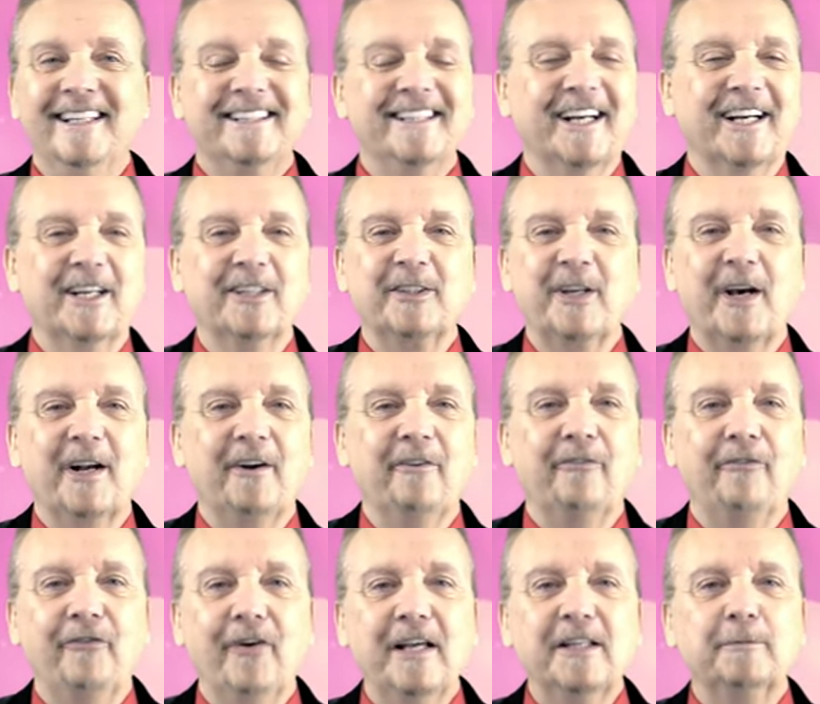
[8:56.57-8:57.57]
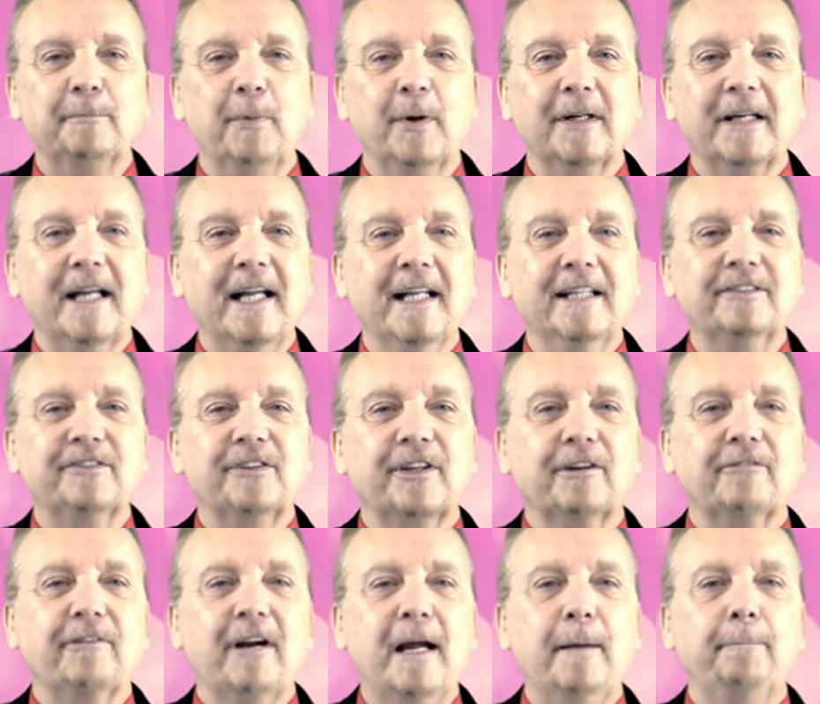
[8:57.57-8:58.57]
Check us out on Facebook,
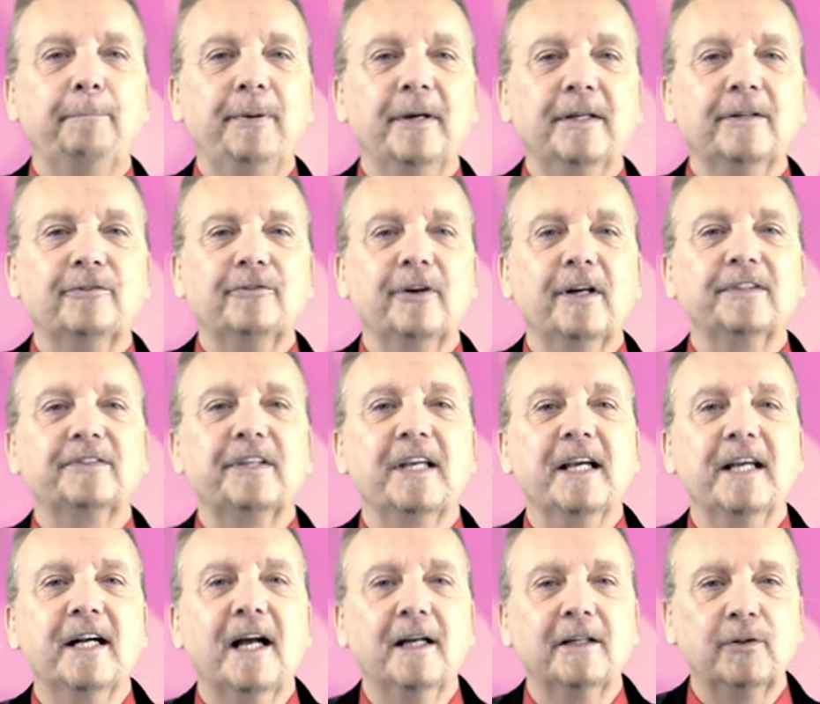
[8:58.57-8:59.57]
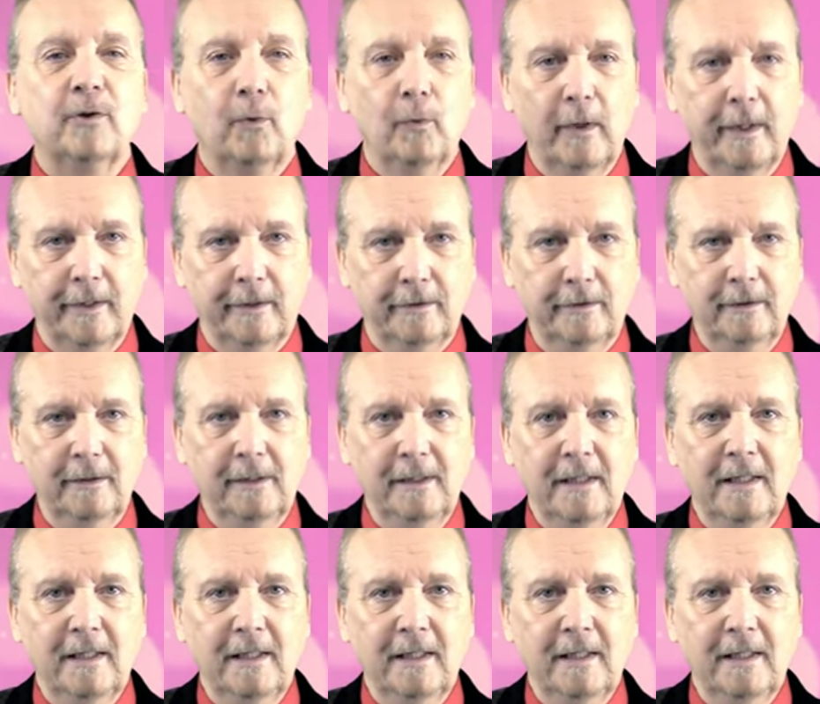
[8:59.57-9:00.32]
Instagram, Pinterest, and on Twitter.